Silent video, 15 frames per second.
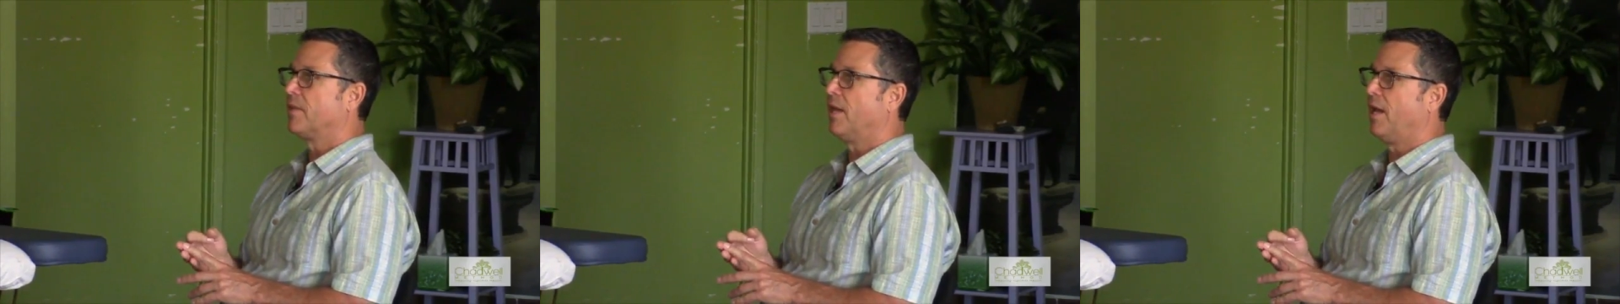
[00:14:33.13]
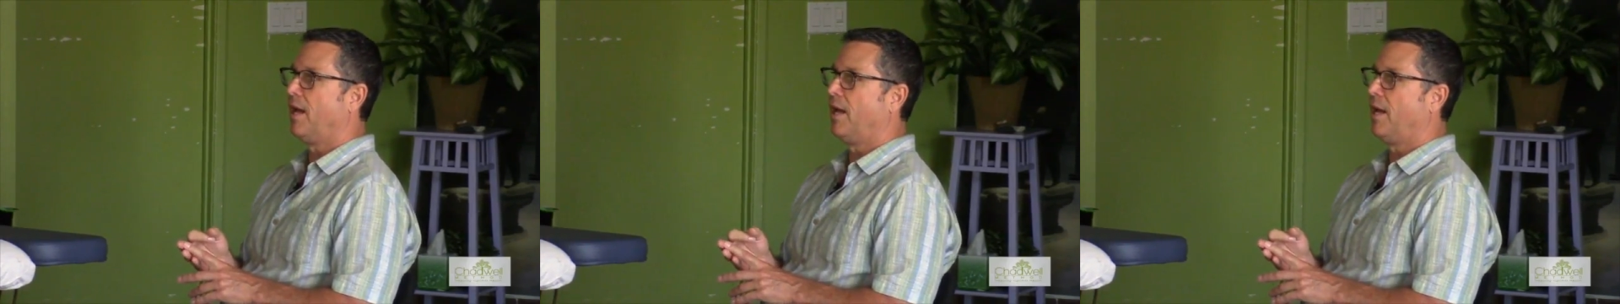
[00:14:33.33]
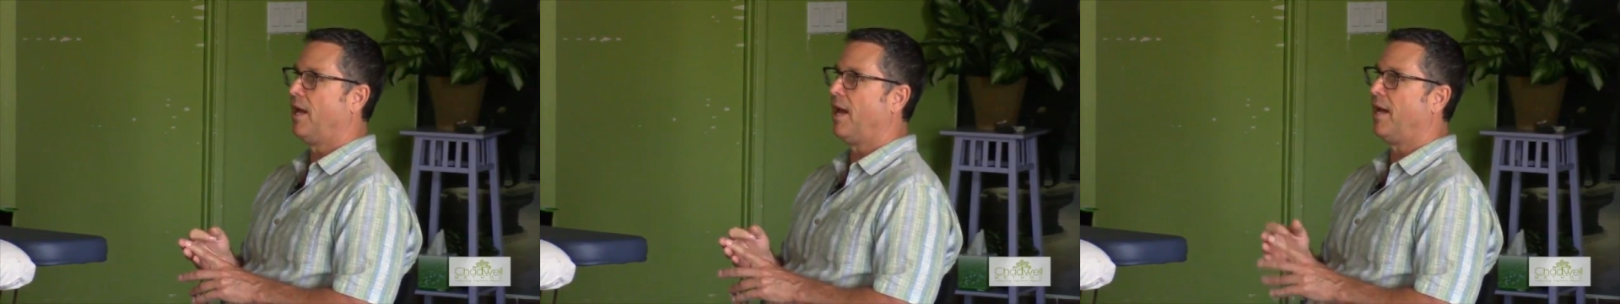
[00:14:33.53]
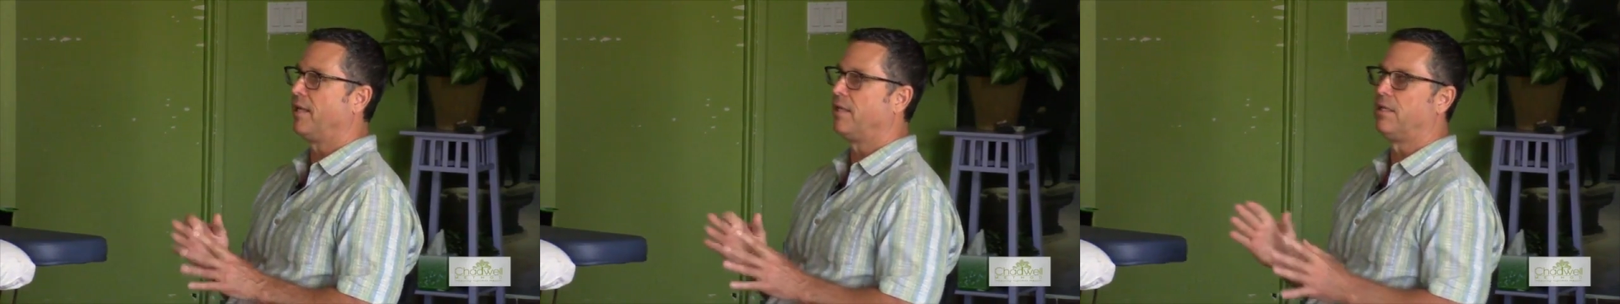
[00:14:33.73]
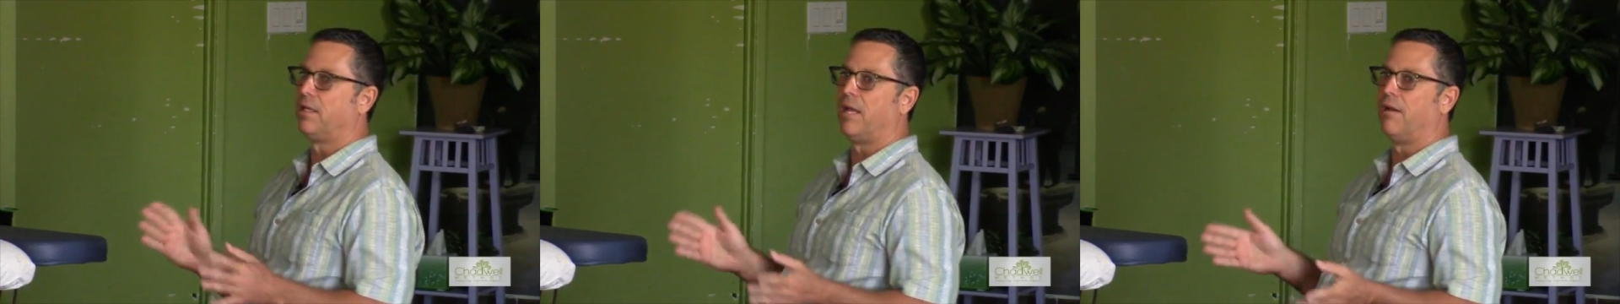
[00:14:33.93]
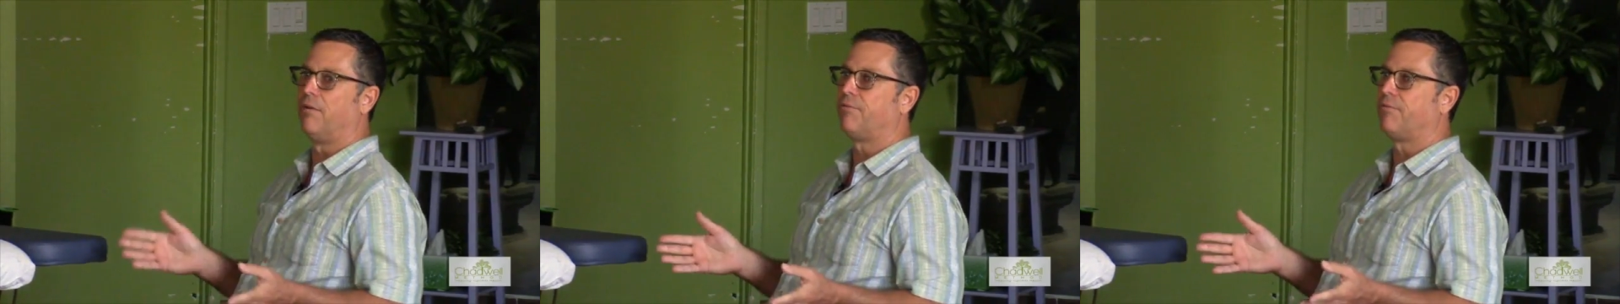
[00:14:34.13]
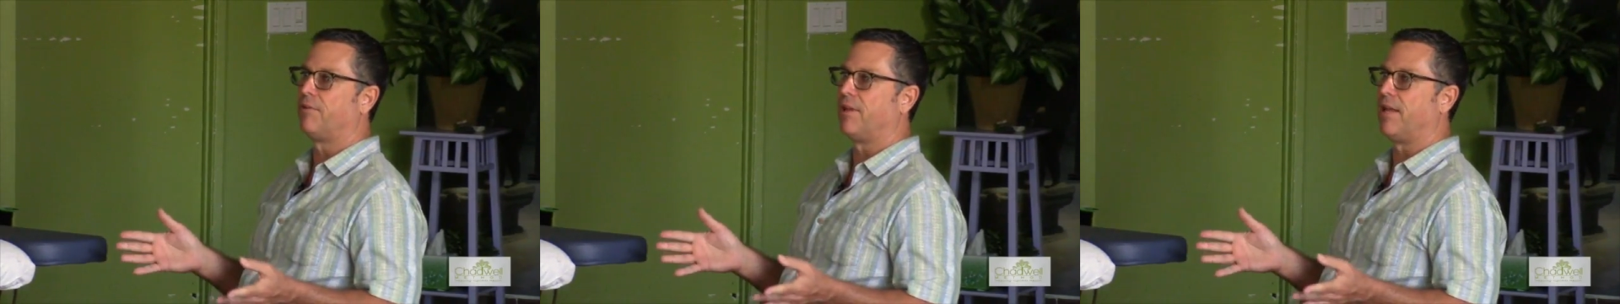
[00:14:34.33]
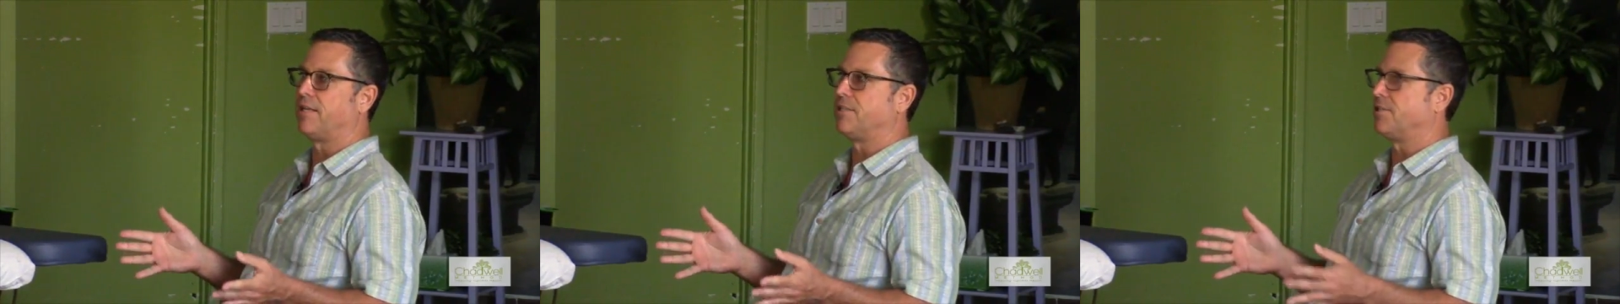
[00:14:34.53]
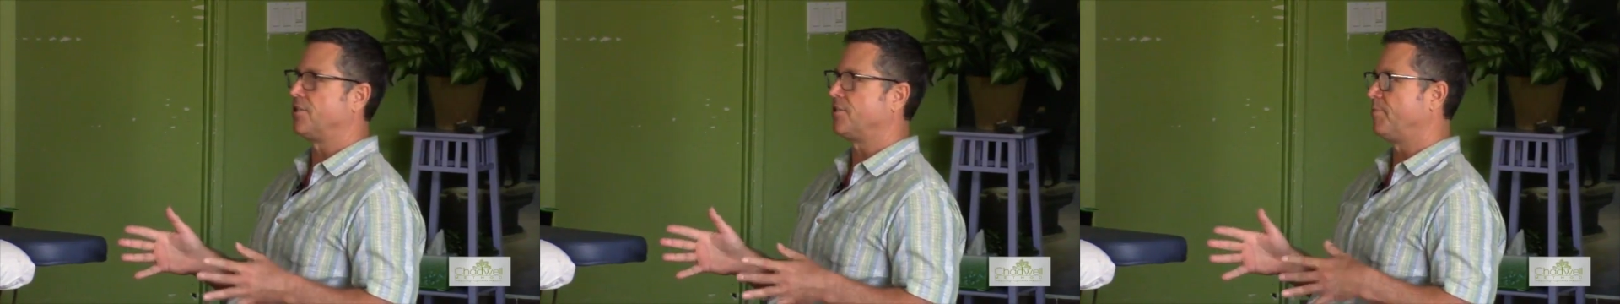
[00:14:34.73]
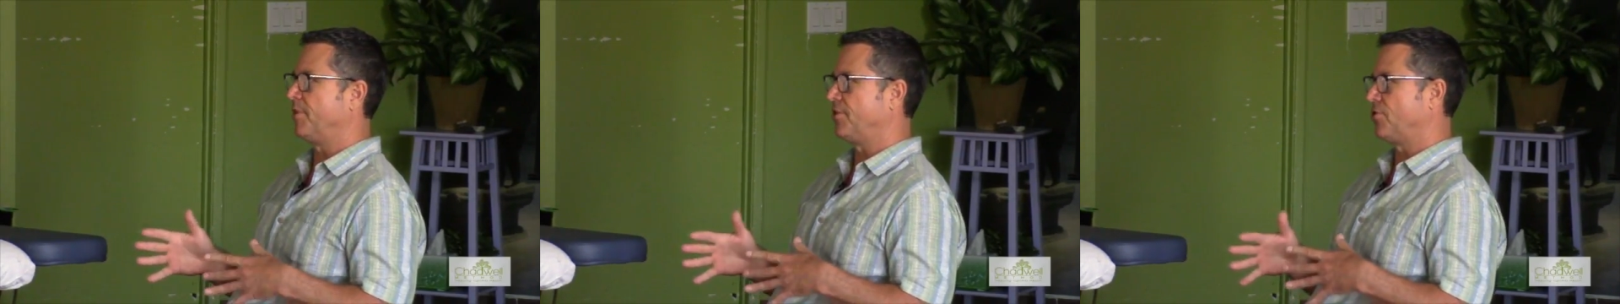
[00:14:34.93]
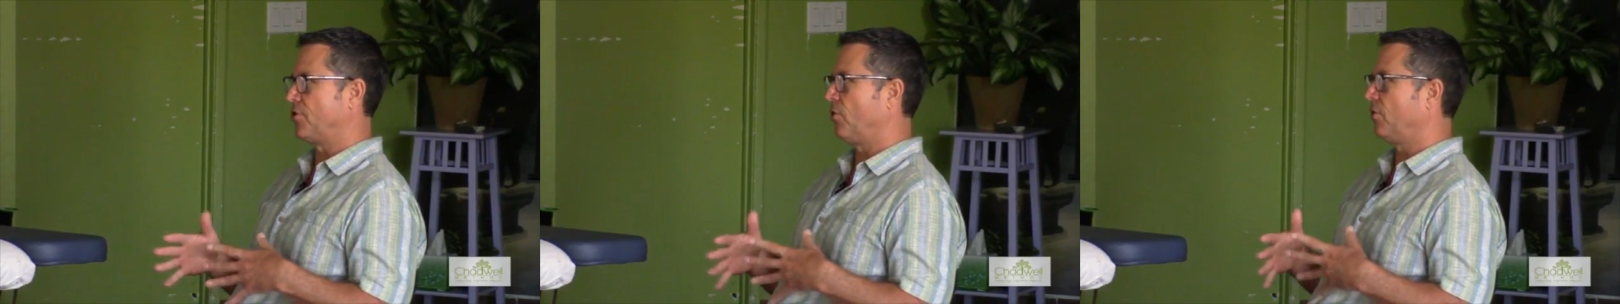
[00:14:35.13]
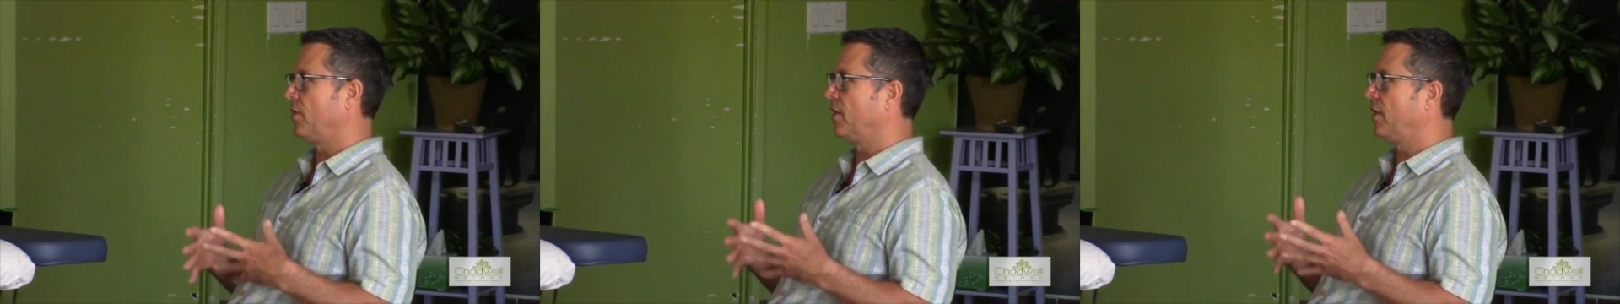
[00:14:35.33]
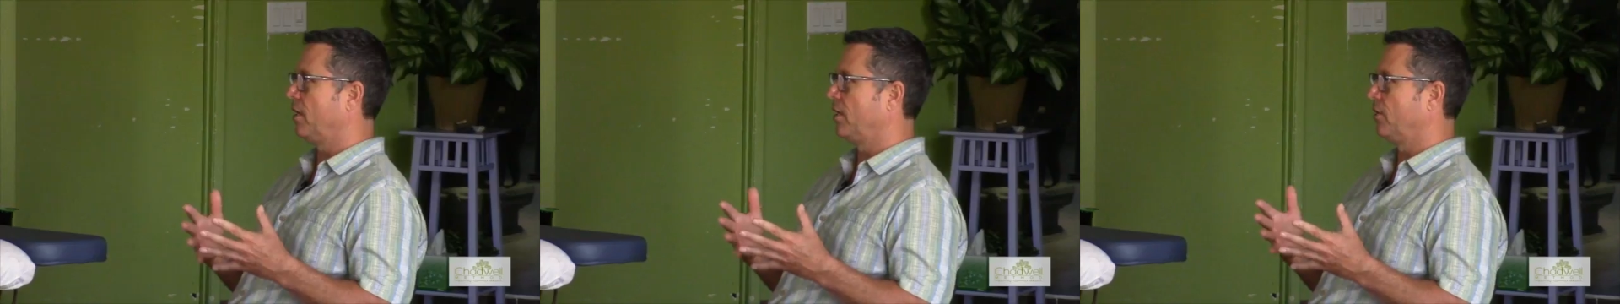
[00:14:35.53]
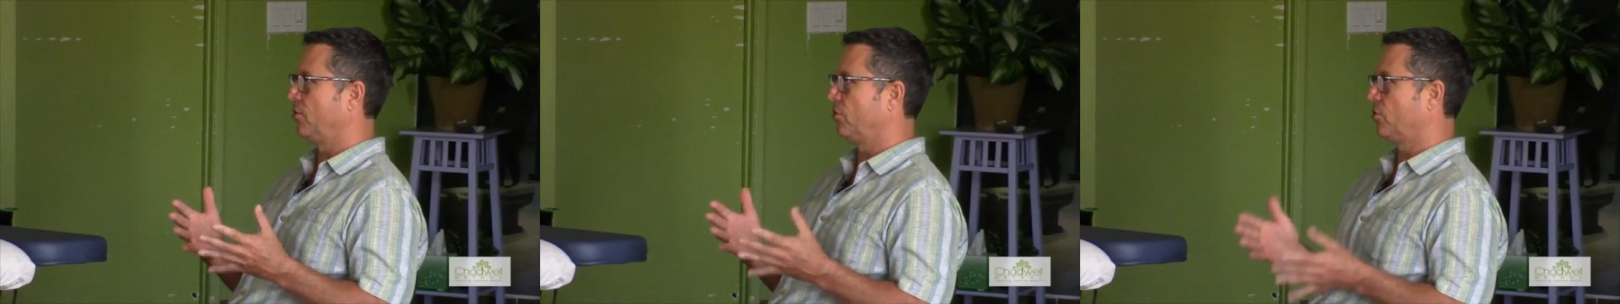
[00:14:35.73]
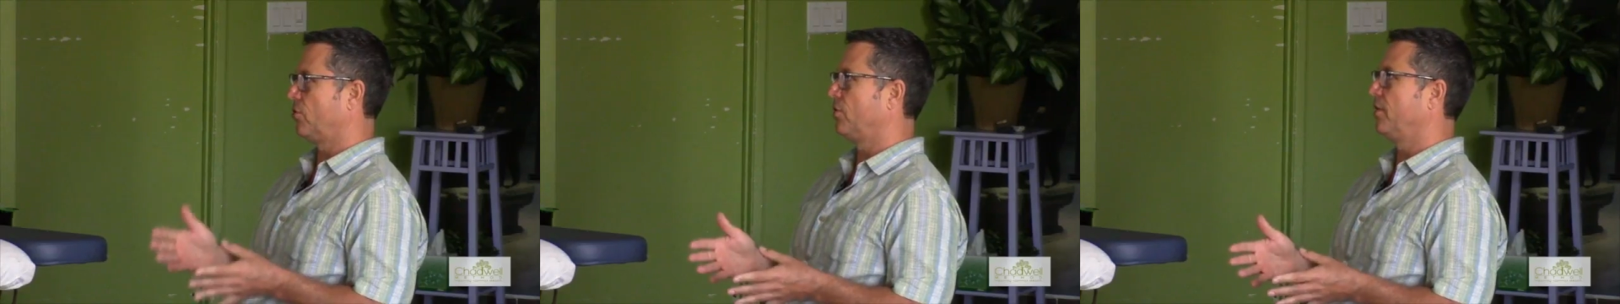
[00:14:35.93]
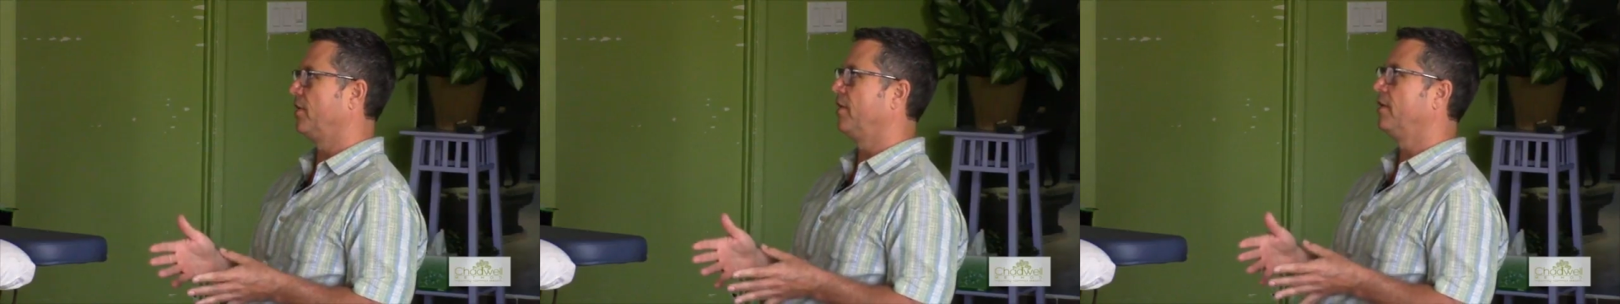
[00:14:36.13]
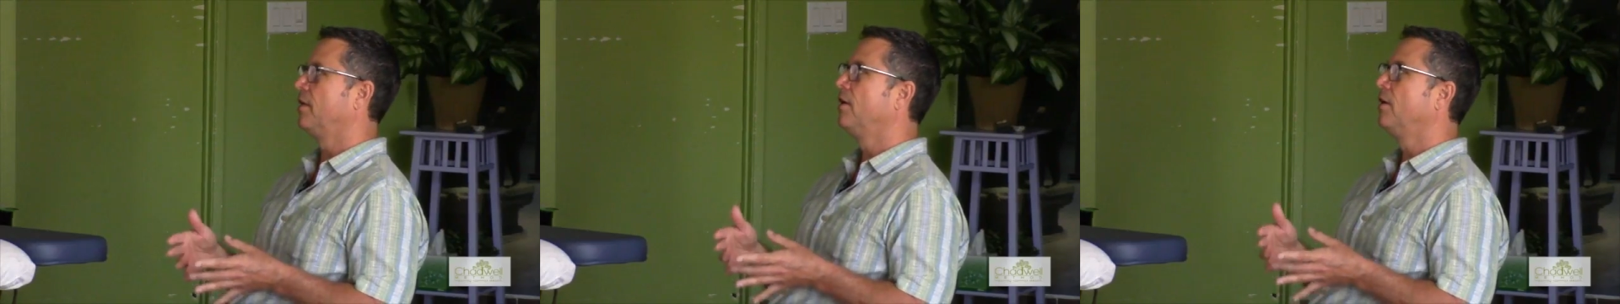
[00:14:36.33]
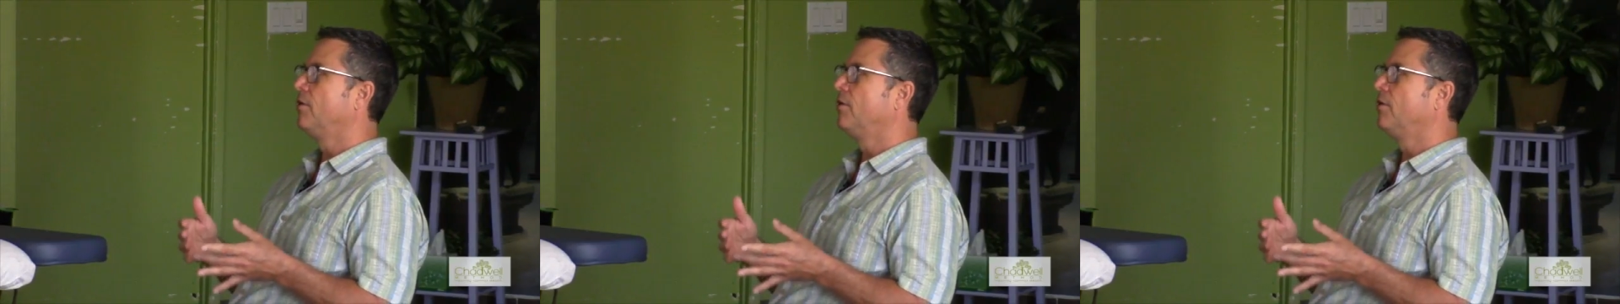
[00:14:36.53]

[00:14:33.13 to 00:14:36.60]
I'd love for that to just be totally on a learning,